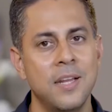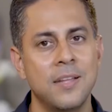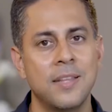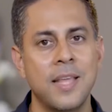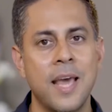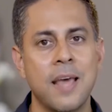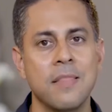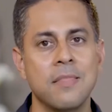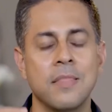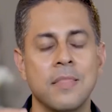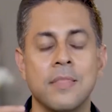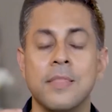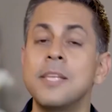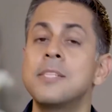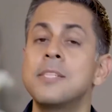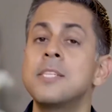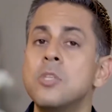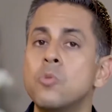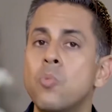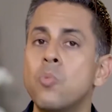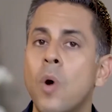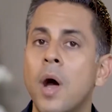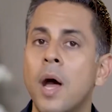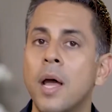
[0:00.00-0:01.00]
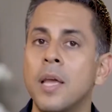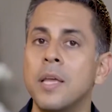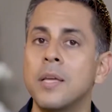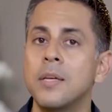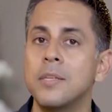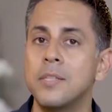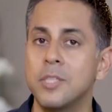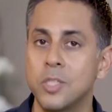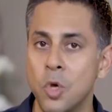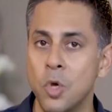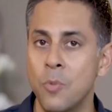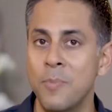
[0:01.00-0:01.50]
that this is why
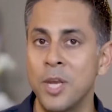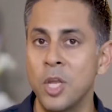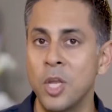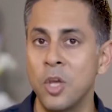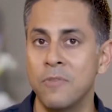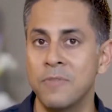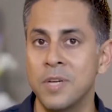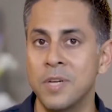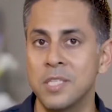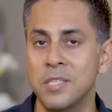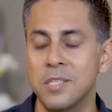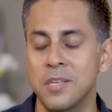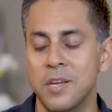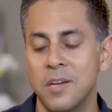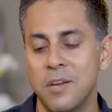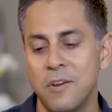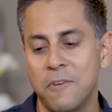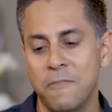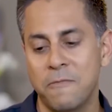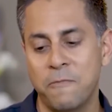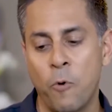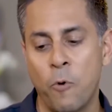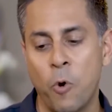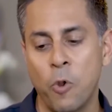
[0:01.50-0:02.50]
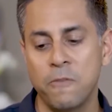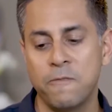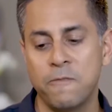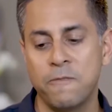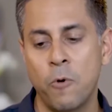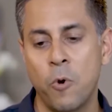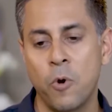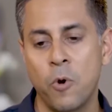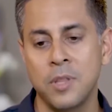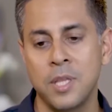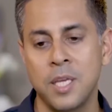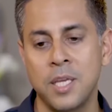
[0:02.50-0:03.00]
so many of us fall
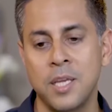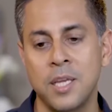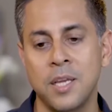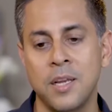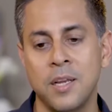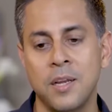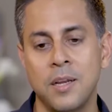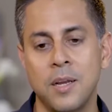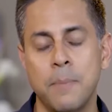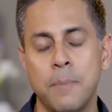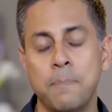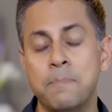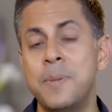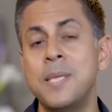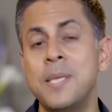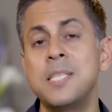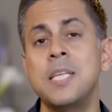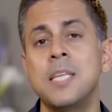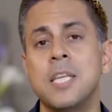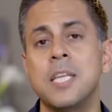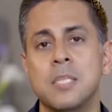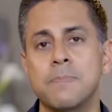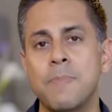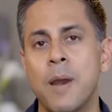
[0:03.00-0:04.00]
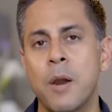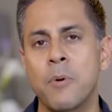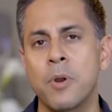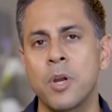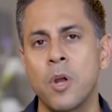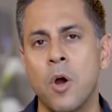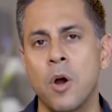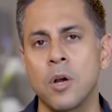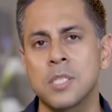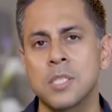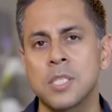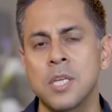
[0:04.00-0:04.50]
for the busyness
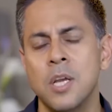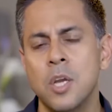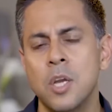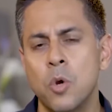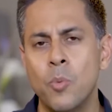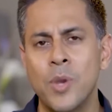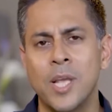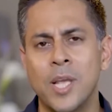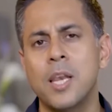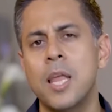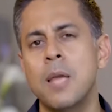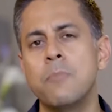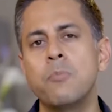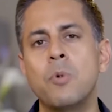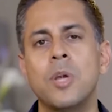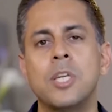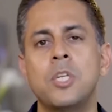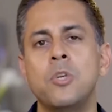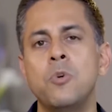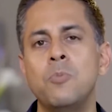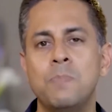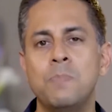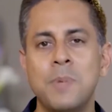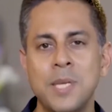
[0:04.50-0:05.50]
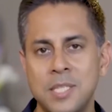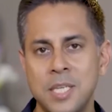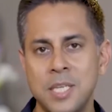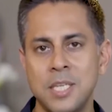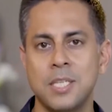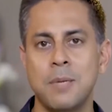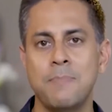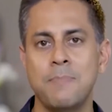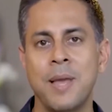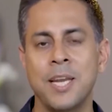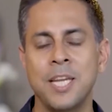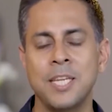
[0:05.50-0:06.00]
paradox. We claim we're too busy
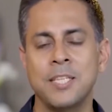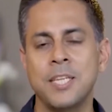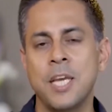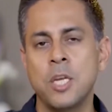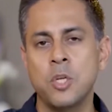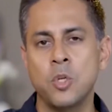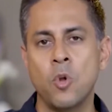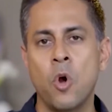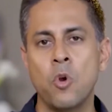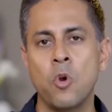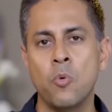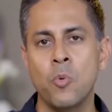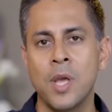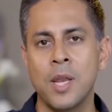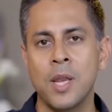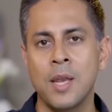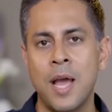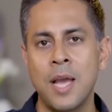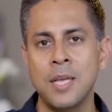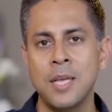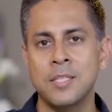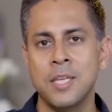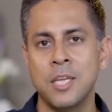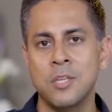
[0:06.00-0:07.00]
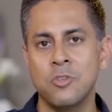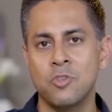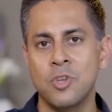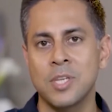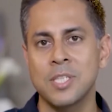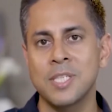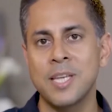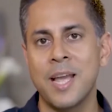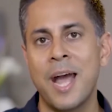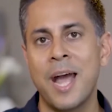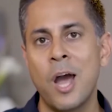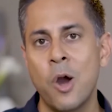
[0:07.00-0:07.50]
to meditate, not realizing
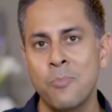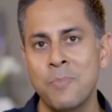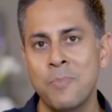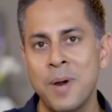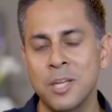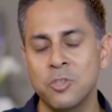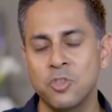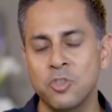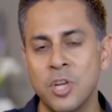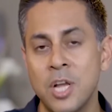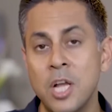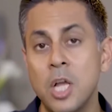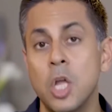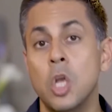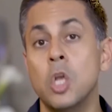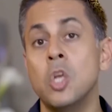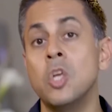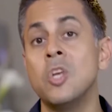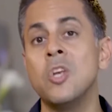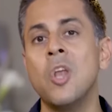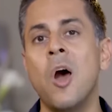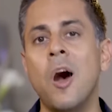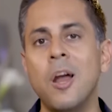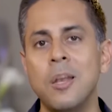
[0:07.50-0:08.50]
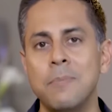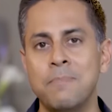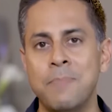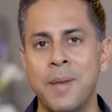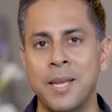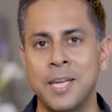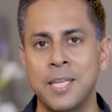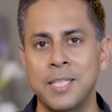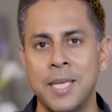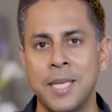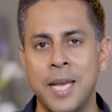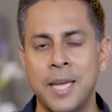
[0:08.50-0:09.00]
just how much not
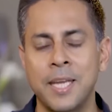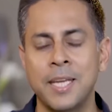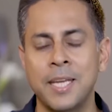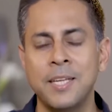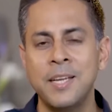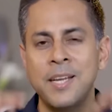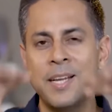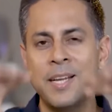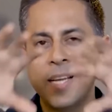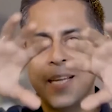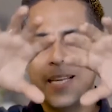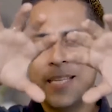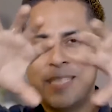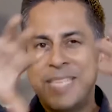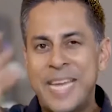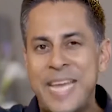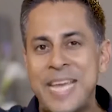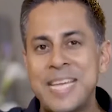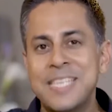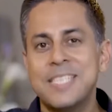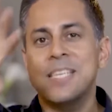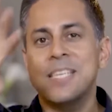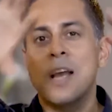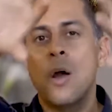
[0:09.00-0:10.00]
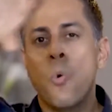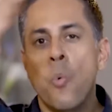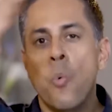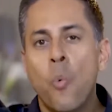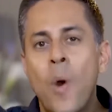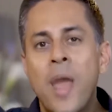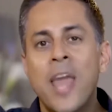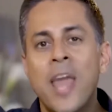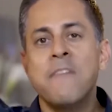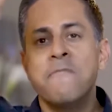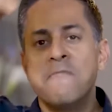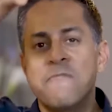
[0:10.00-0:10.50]
meditating takes
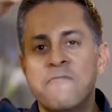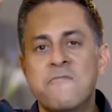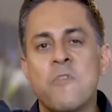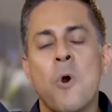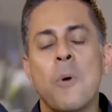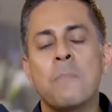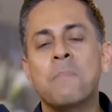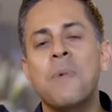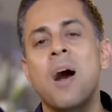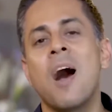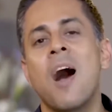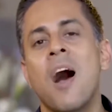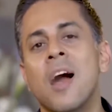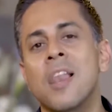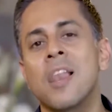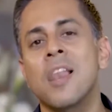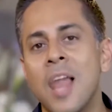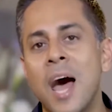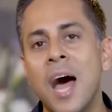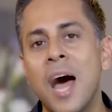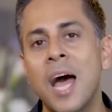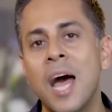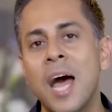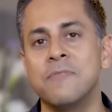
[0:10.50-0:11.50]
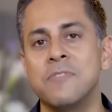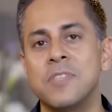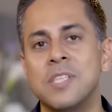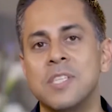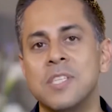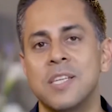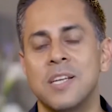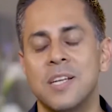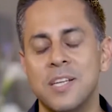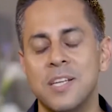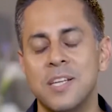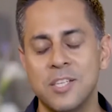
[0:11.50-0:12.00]
away from our
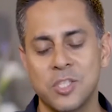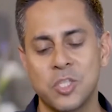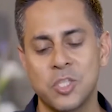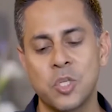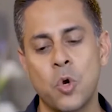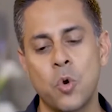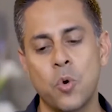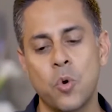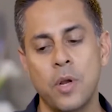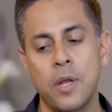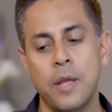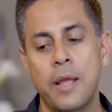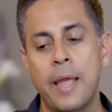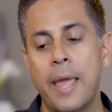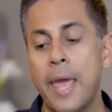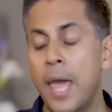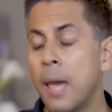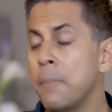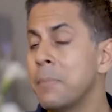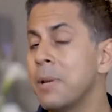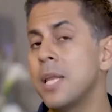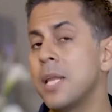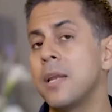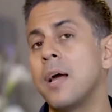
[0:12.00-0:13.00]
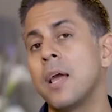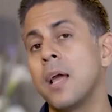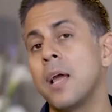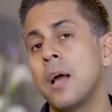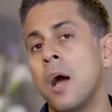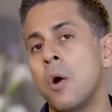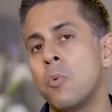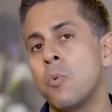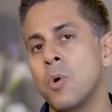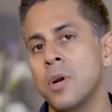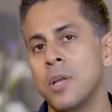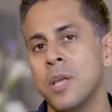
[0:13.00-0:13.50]
lives. So Emily and I
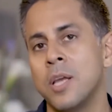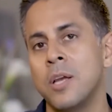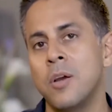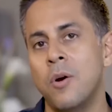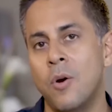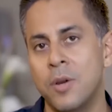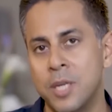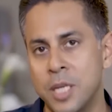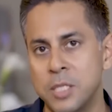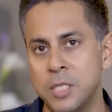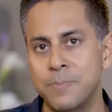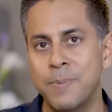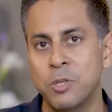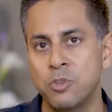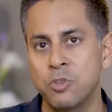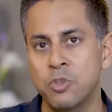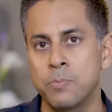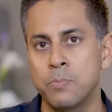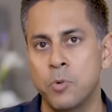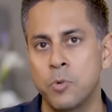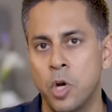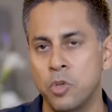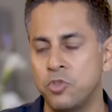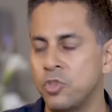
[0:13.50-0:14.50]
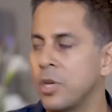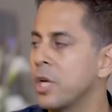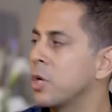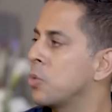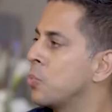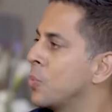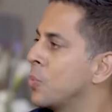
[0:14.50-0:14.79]
are working on a special project.